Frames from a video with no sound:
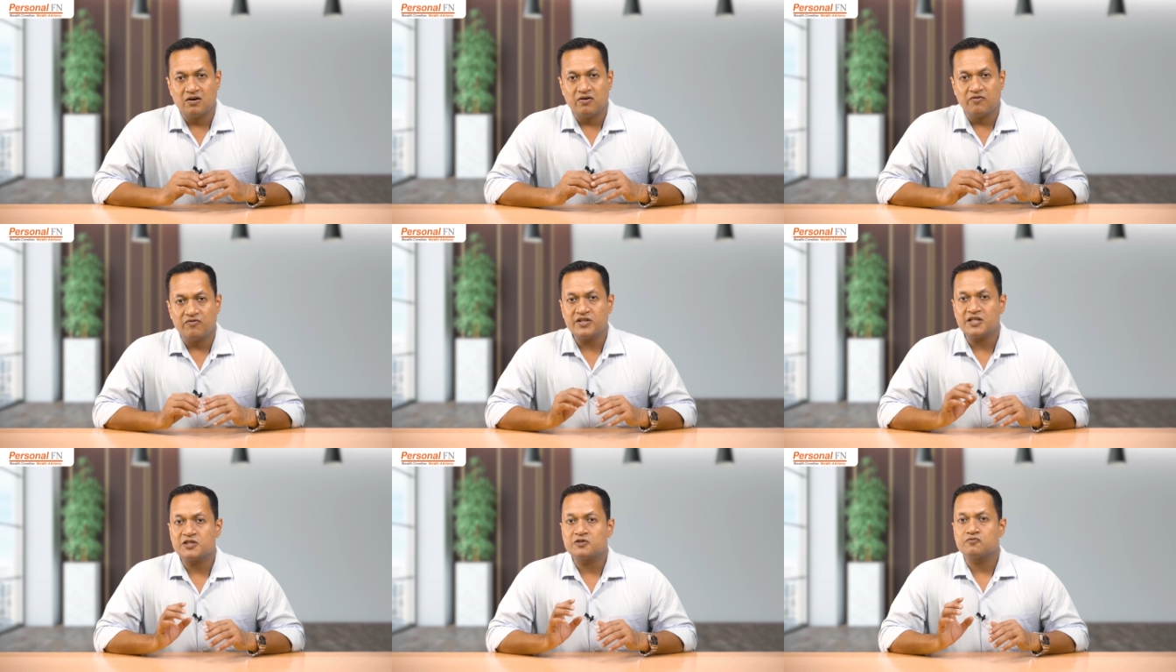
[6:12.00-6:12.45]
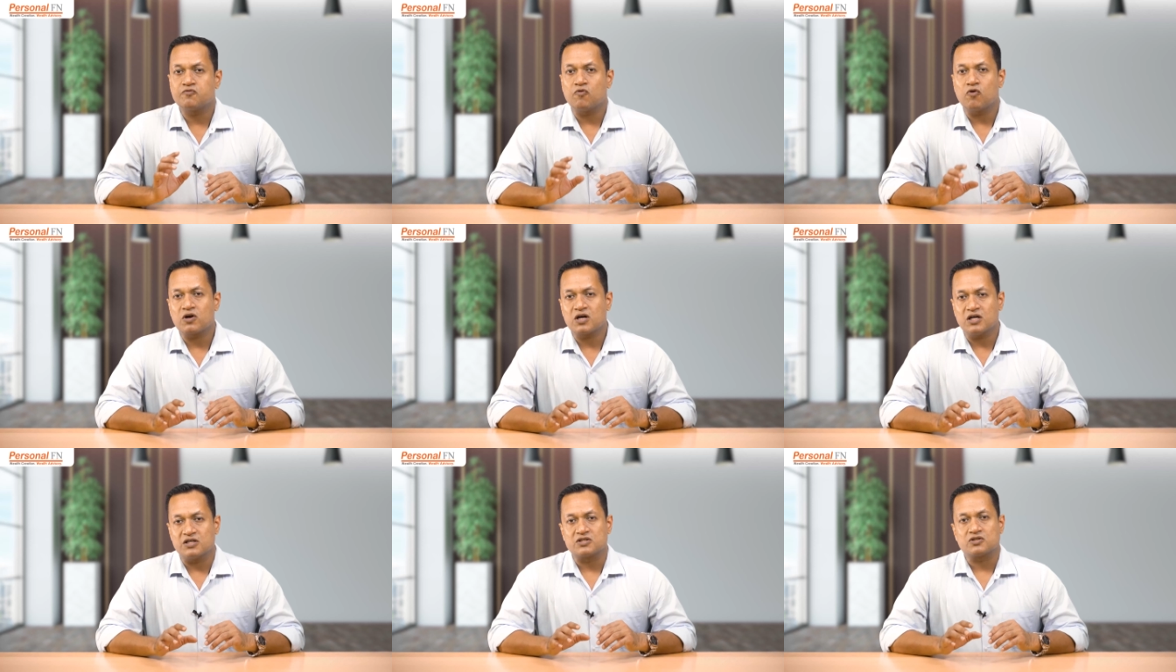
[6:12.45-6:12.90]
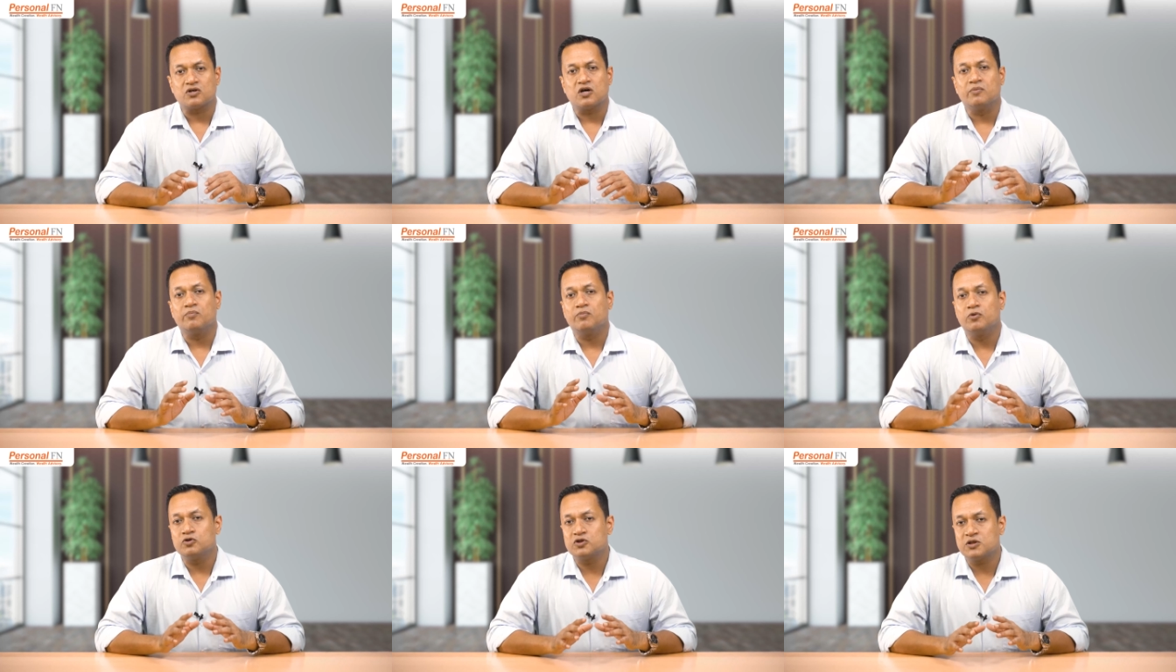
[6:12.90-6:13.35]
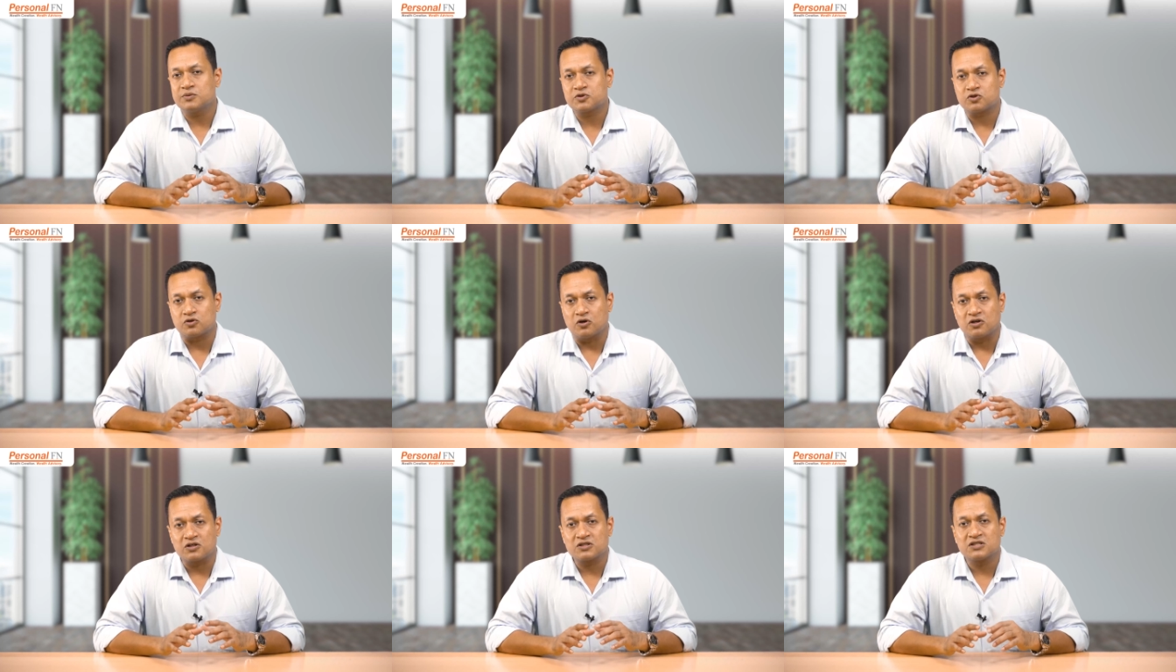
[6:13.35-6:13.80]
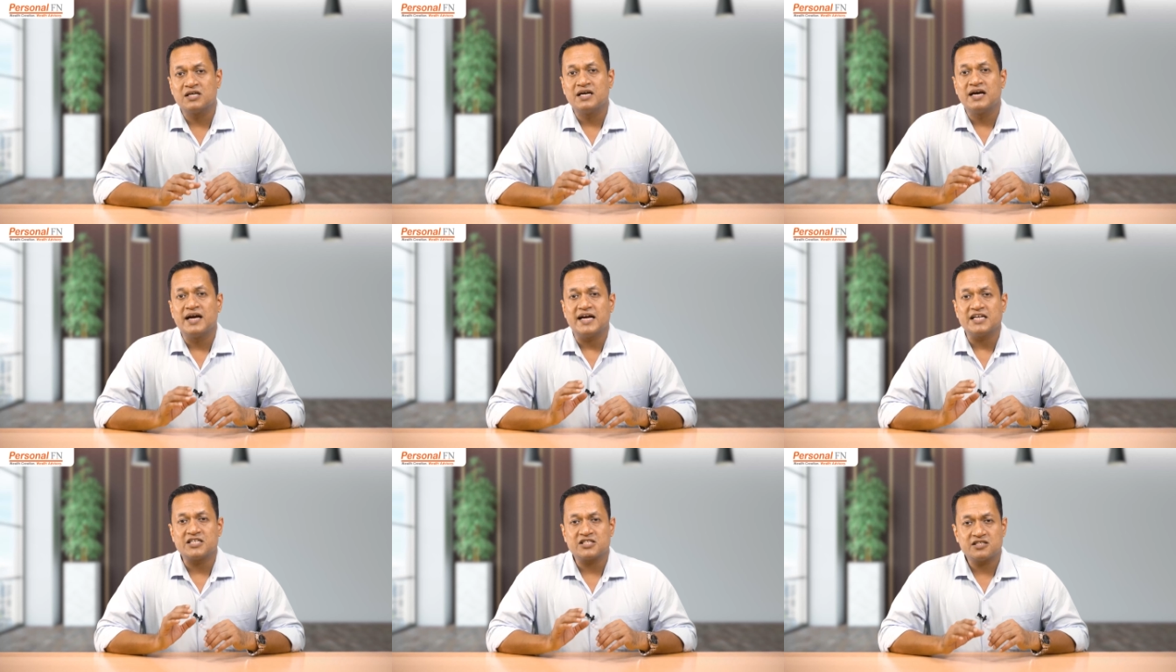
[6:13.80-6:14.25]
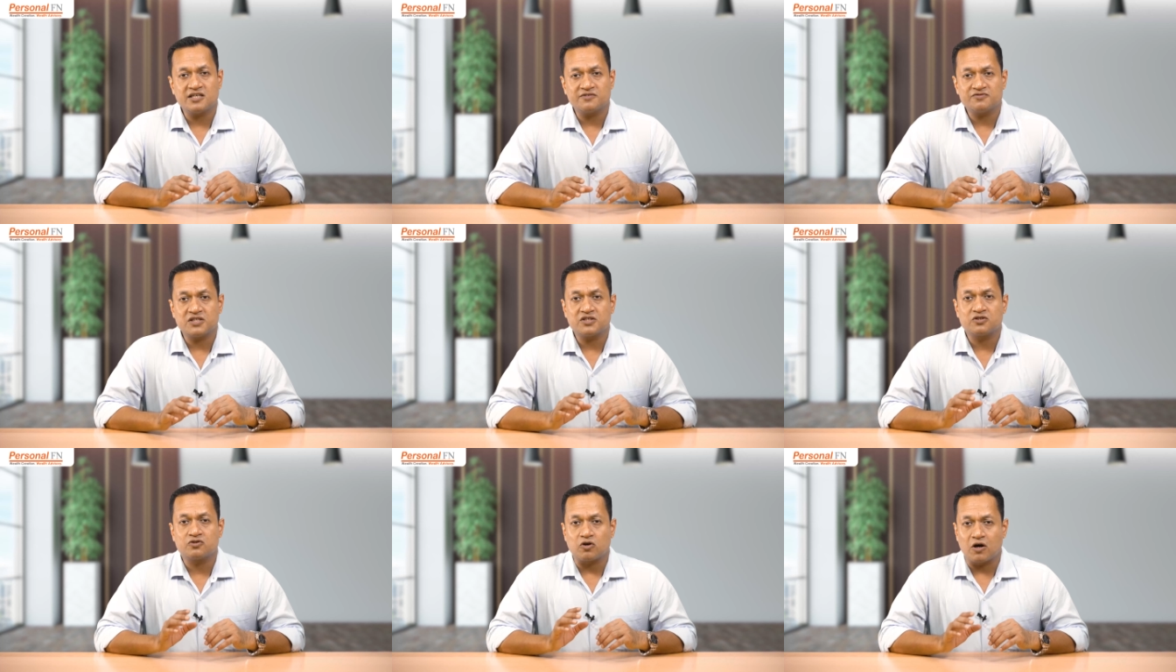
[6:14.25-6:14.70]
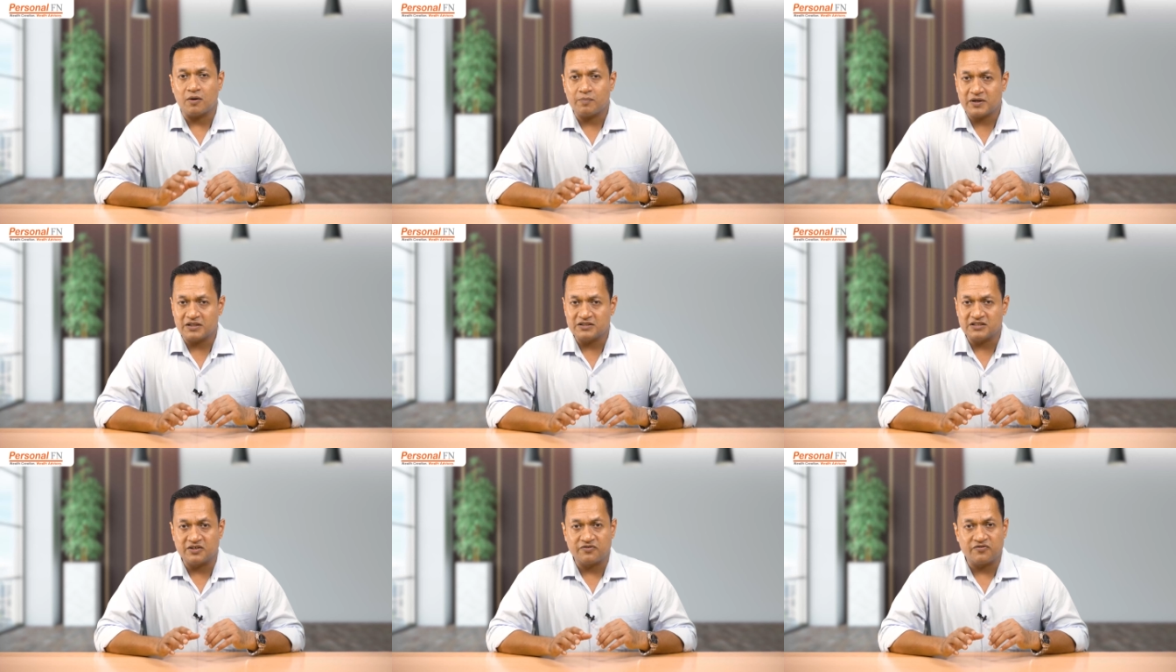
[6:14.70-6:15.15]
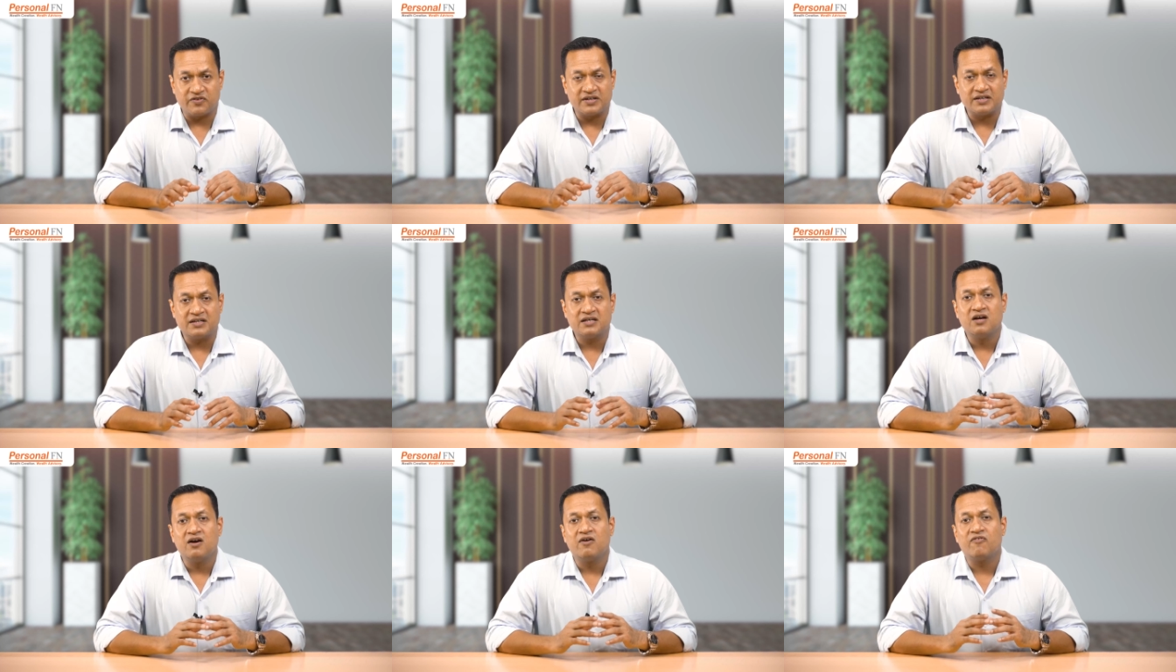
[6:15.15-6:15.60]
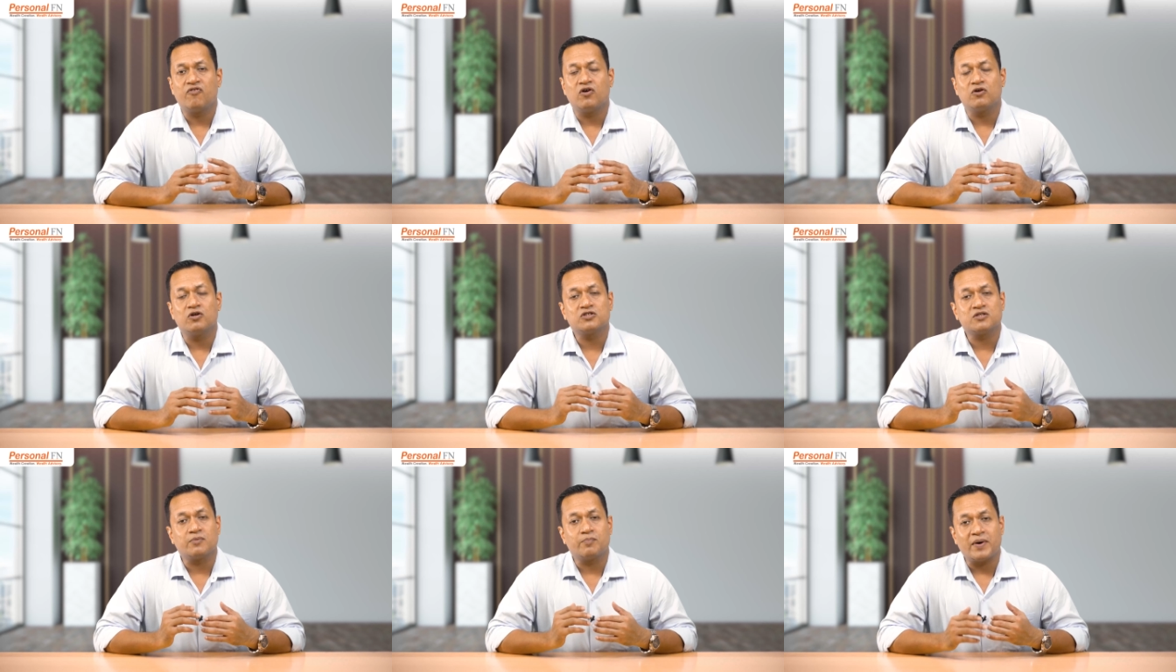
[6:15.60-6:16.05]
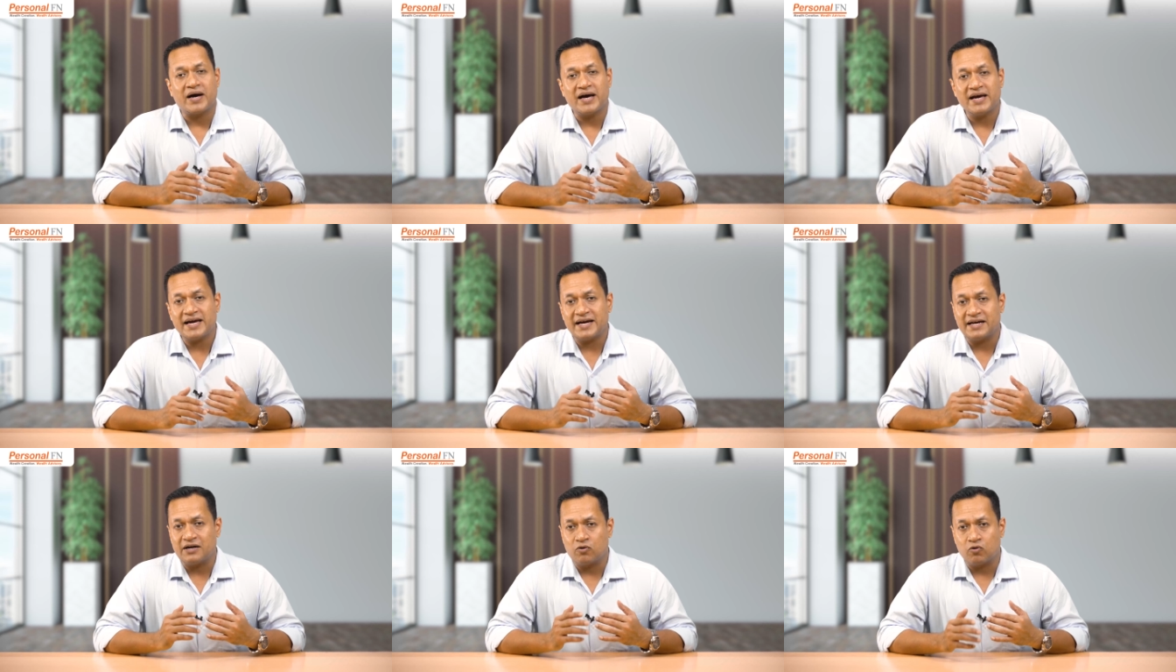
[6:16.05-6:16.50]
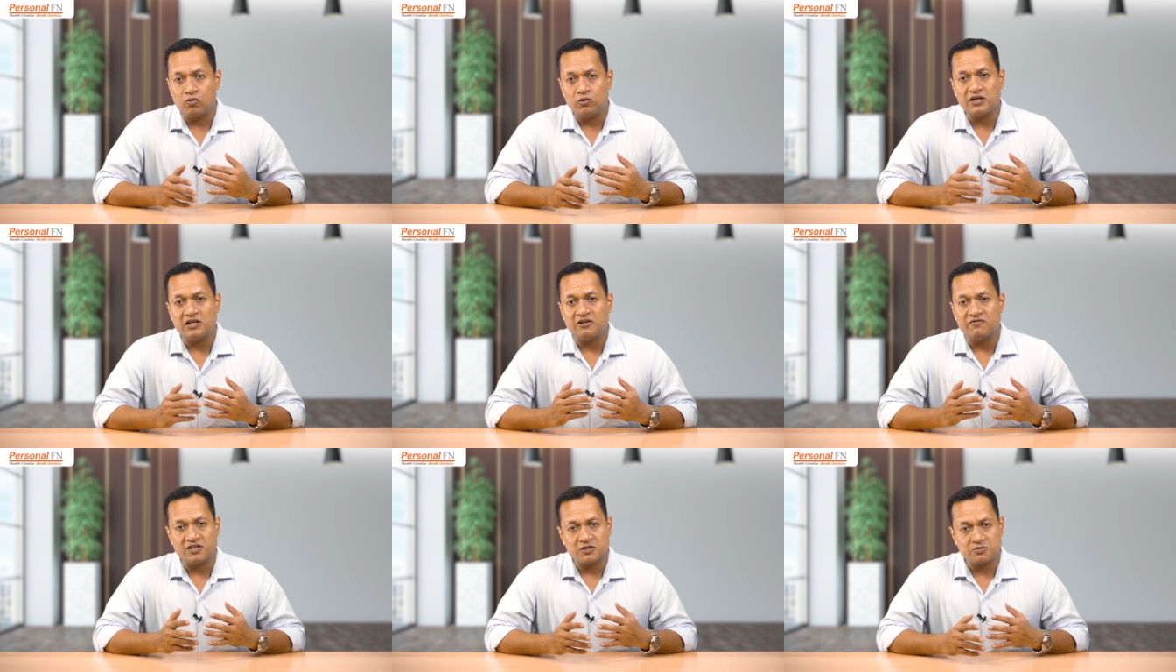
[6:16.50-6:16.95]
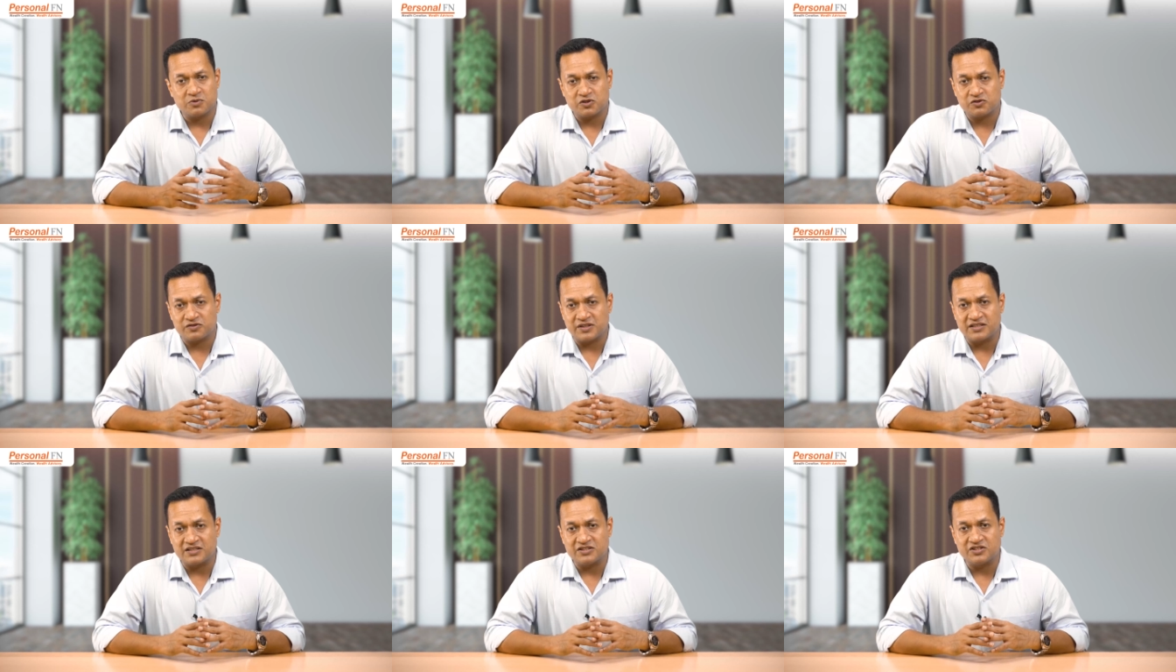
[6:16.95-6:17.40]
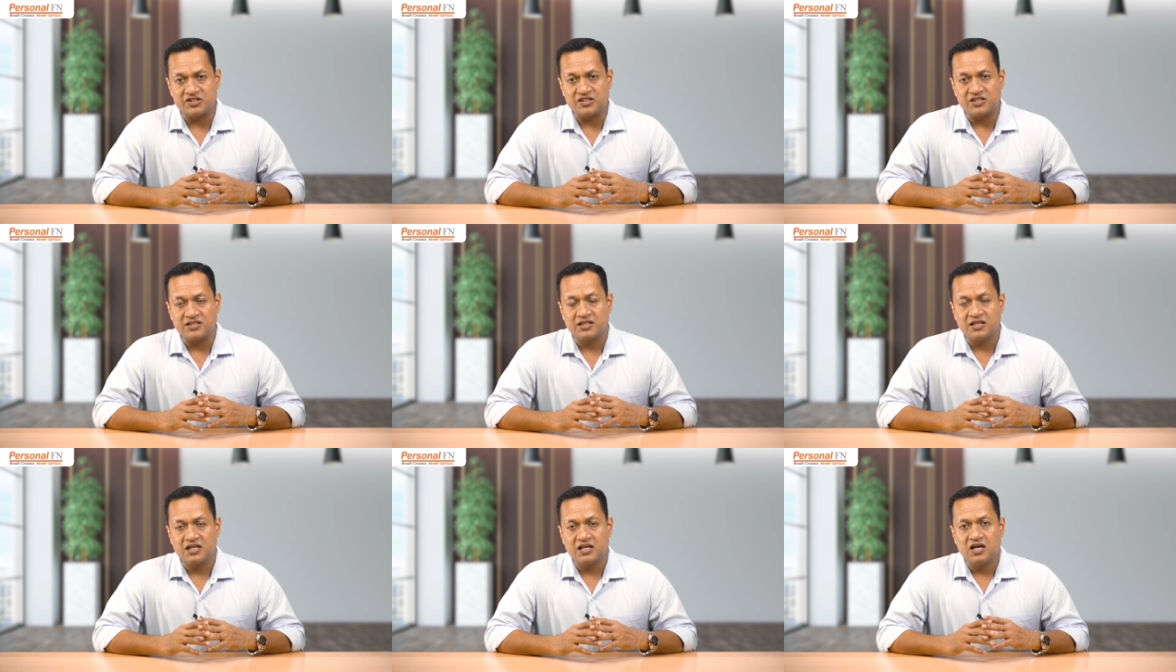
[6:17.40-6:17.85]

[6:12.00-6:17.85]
With its focus on blue chip stocks, HDFC Top 100 Fund follows a buy and hold investment strategy,